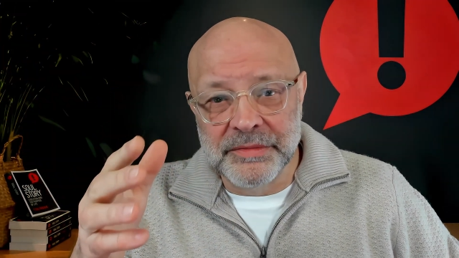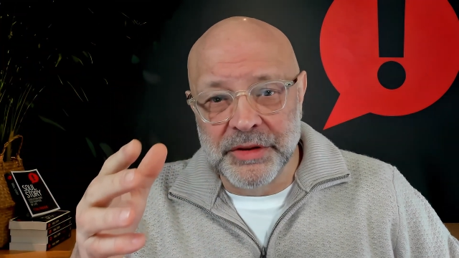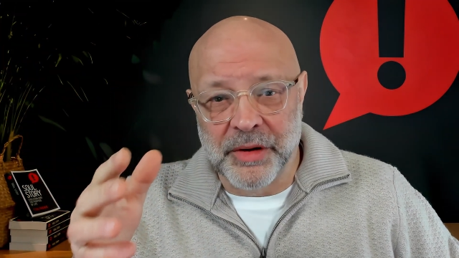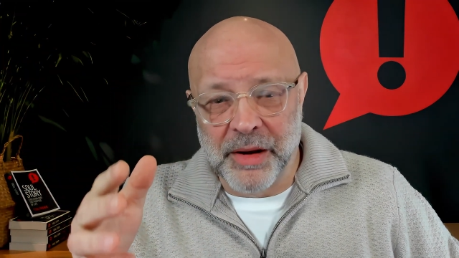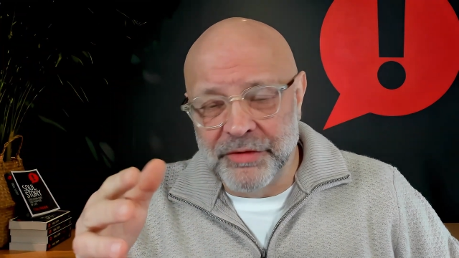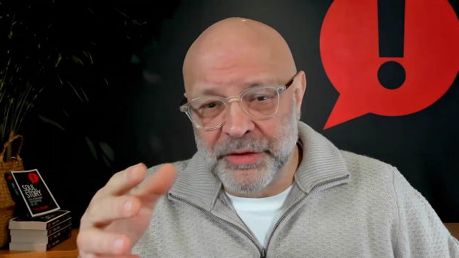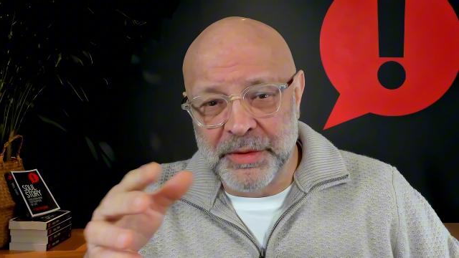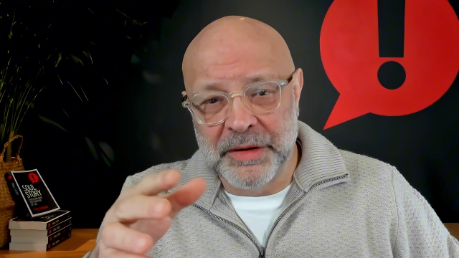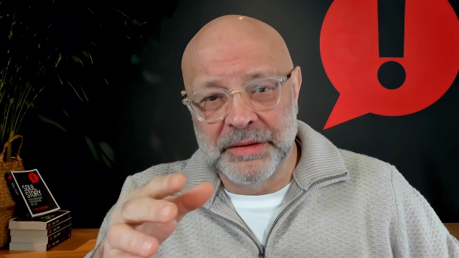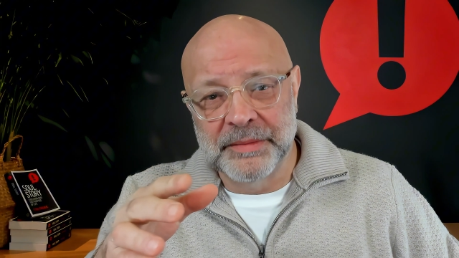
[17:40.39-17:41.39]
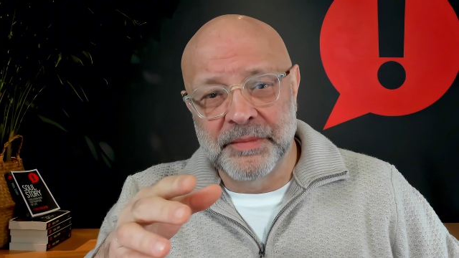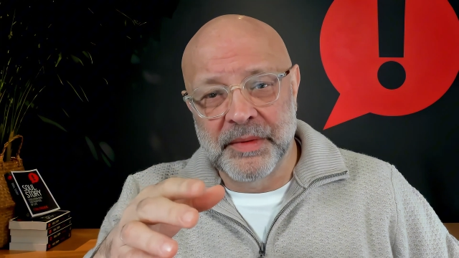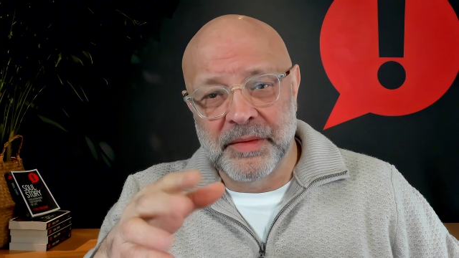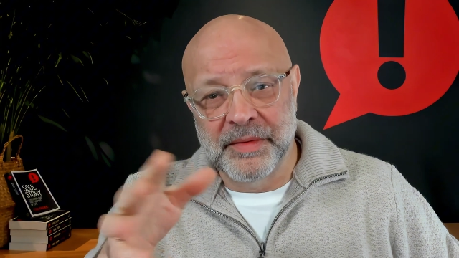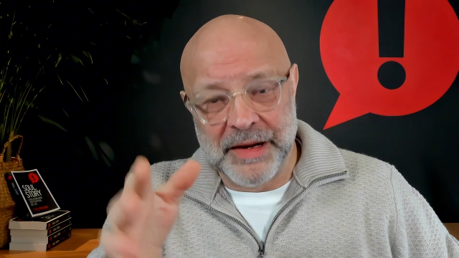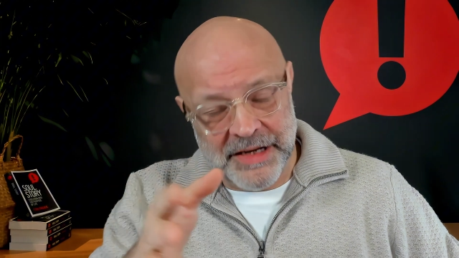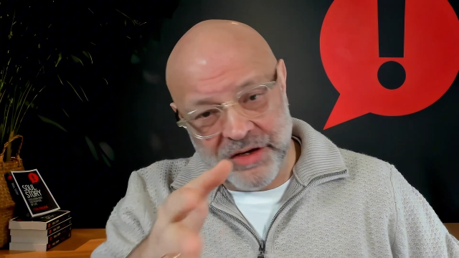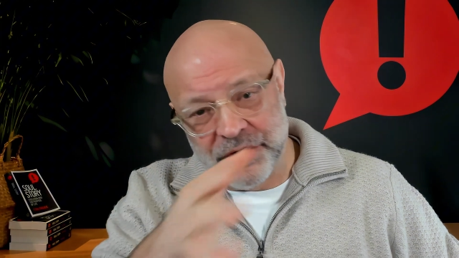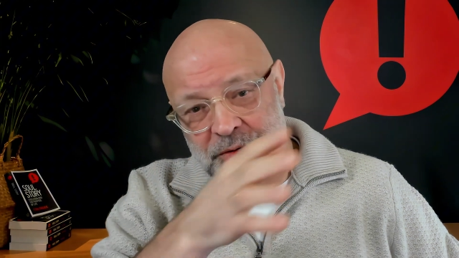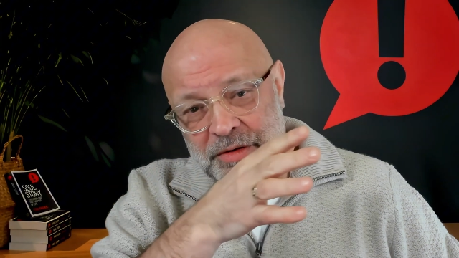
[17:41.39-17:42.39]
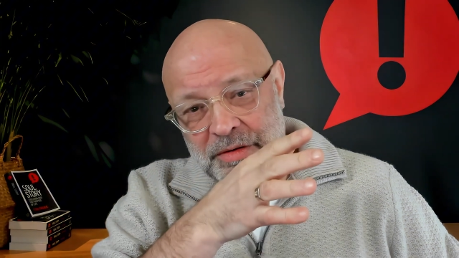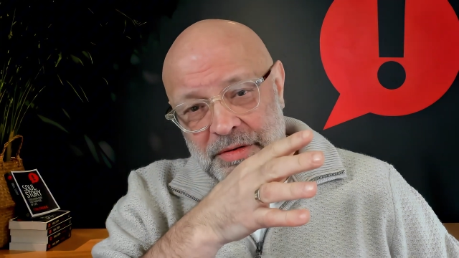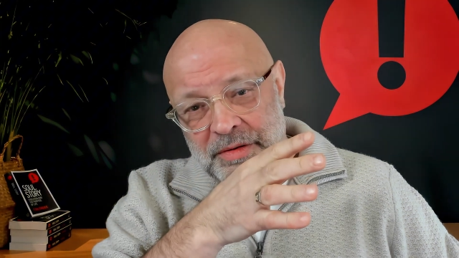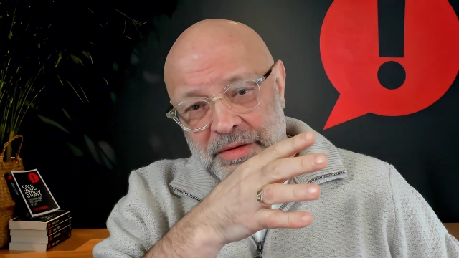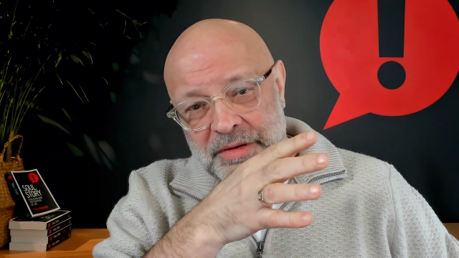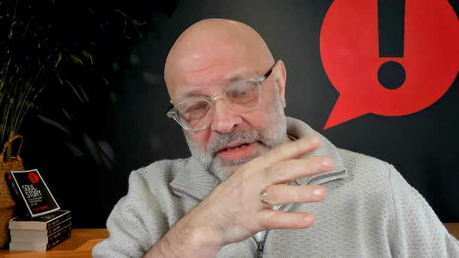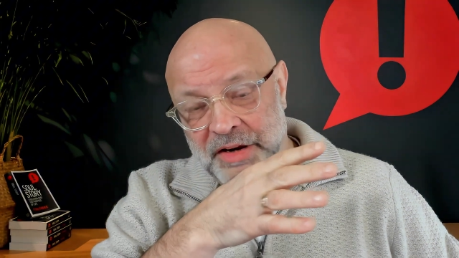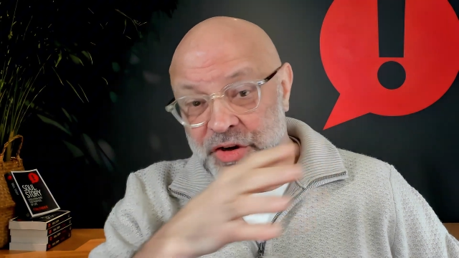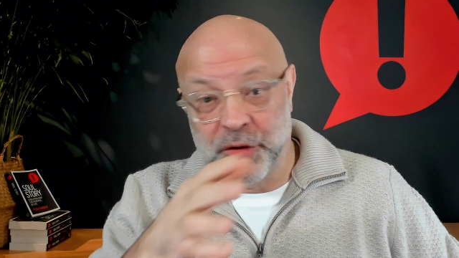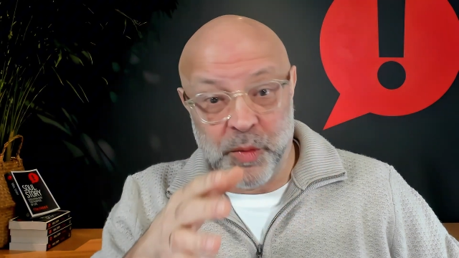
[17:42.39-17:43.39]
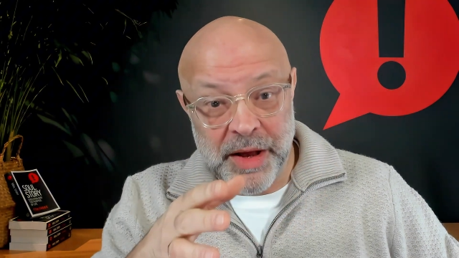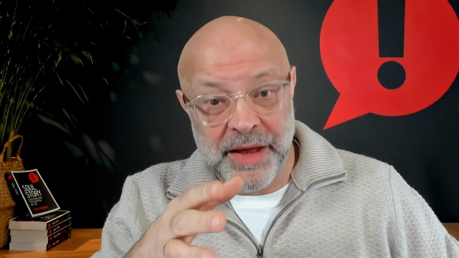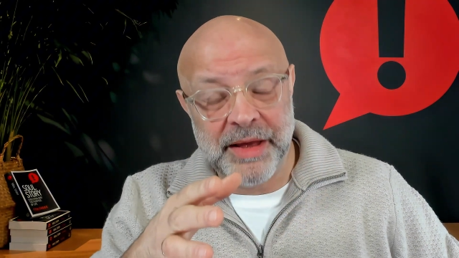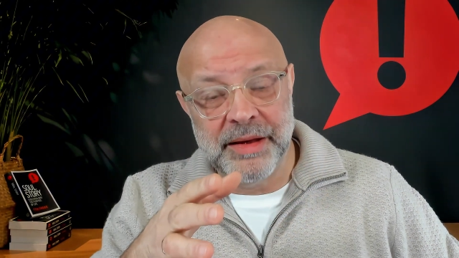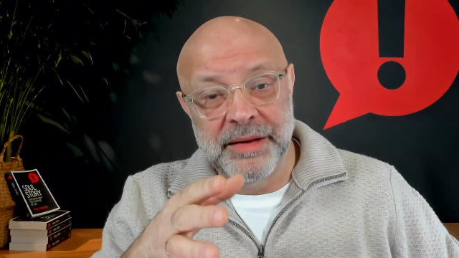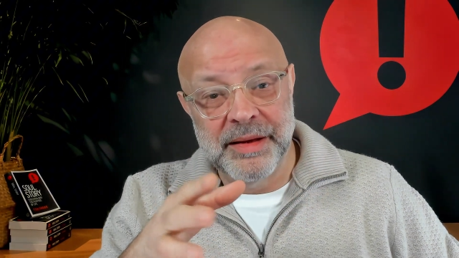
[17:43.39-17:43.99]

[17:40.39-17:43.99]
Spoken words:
you're uncomfortable, that takes your attention away